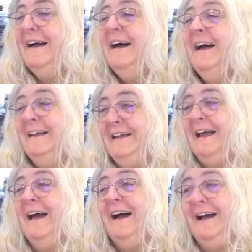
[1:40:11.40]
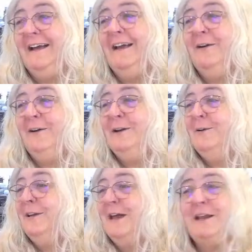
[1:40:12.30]
Yeah, I hear you,
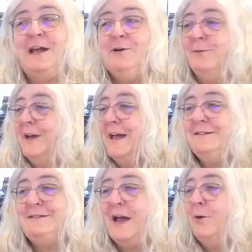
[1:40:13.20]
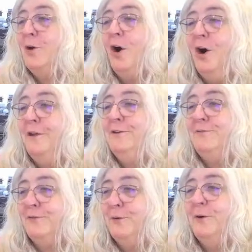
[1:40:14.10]
Annette. I don't get down on the
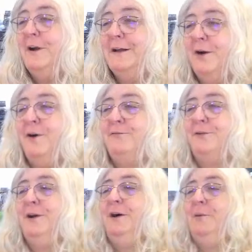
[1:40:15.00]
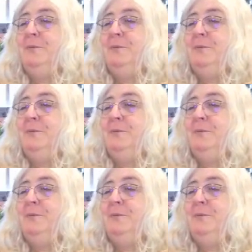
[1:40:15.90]
floor. I call for help.